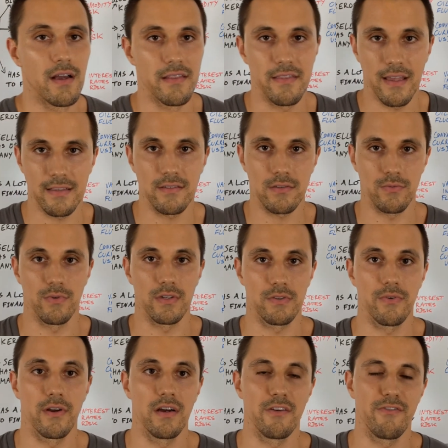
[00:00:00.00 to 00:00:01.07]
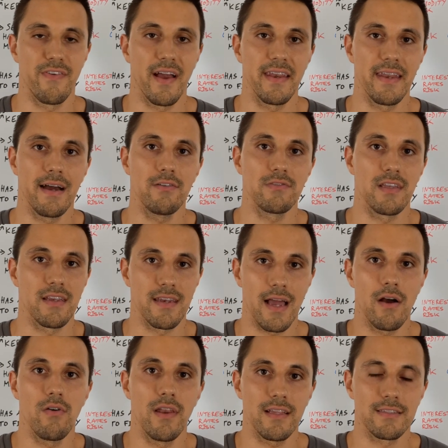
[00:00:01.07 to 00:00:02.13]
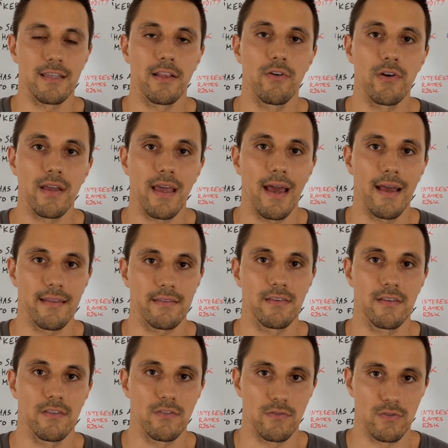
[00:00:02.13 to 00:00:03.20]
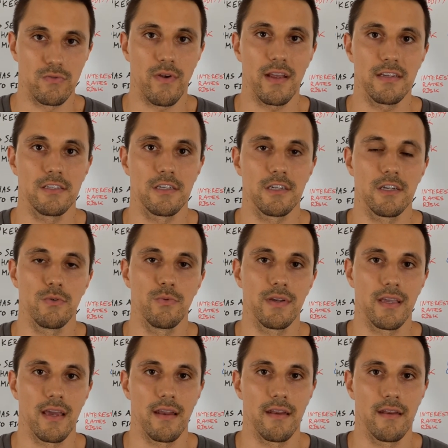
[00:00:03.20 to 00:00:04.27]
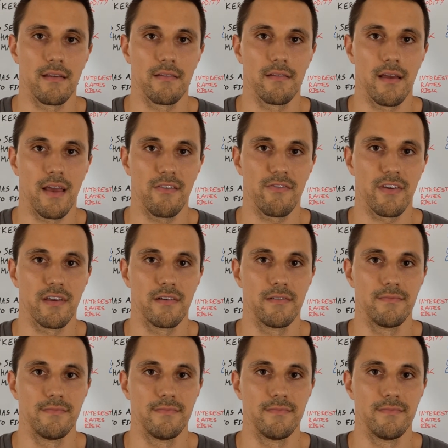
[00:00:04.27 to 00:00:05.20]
That's what we're going to find out, and now let's look at the strategy we can have here.